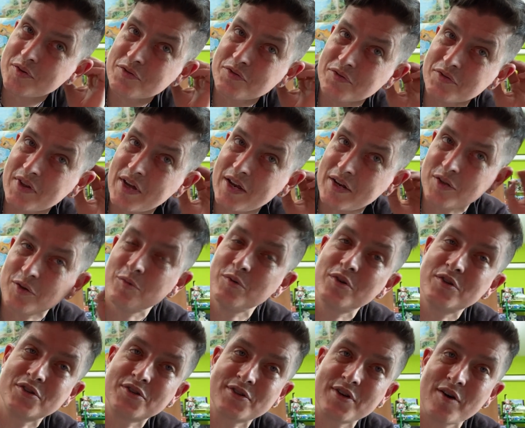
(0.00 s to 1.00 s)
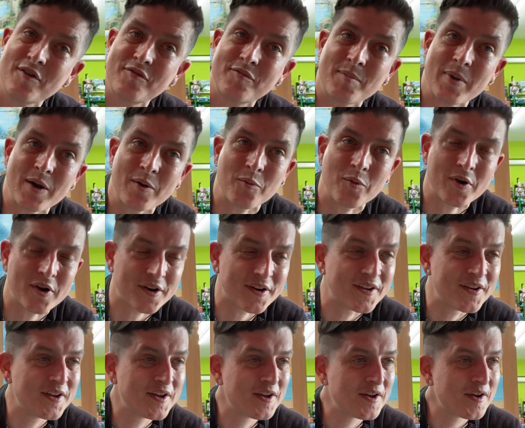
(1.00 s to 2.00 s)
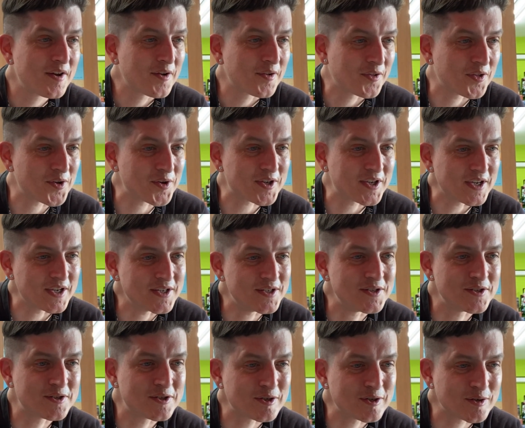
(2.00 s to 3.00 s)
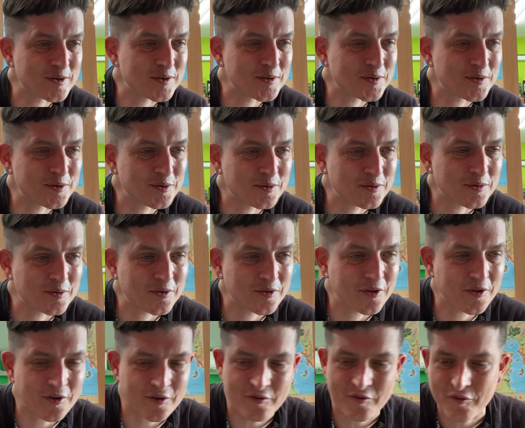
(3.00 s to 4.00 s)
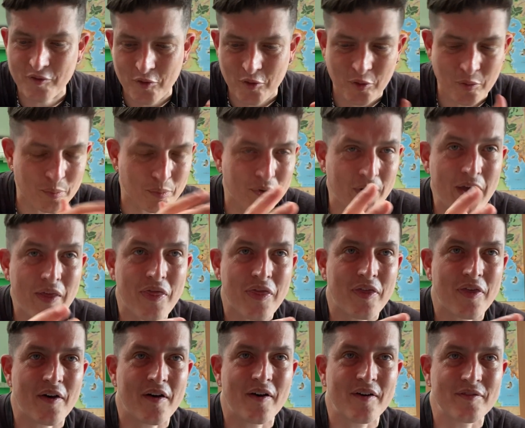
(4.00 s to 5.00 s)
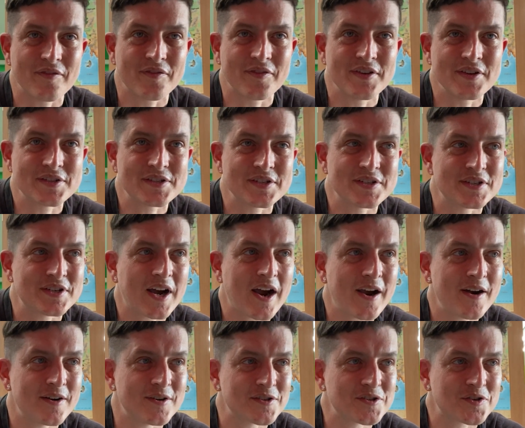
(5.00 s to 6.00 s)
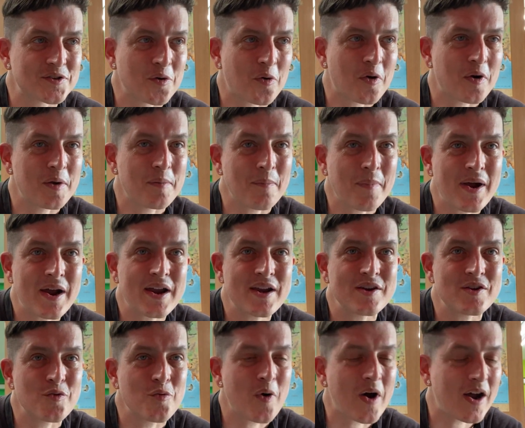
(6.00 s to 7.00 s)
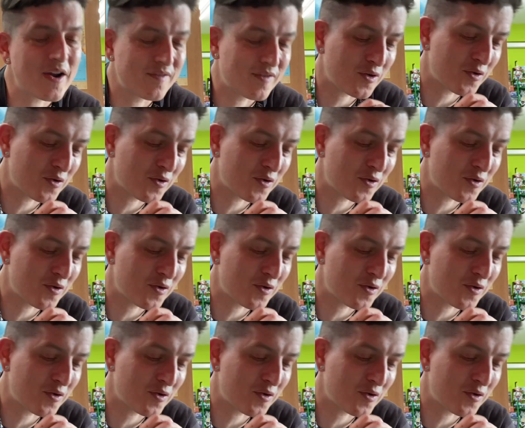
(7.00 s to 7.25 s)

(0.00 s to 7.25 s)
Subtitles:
so that you yourself might want to look into the full breadth of this entire story. Mind you, I've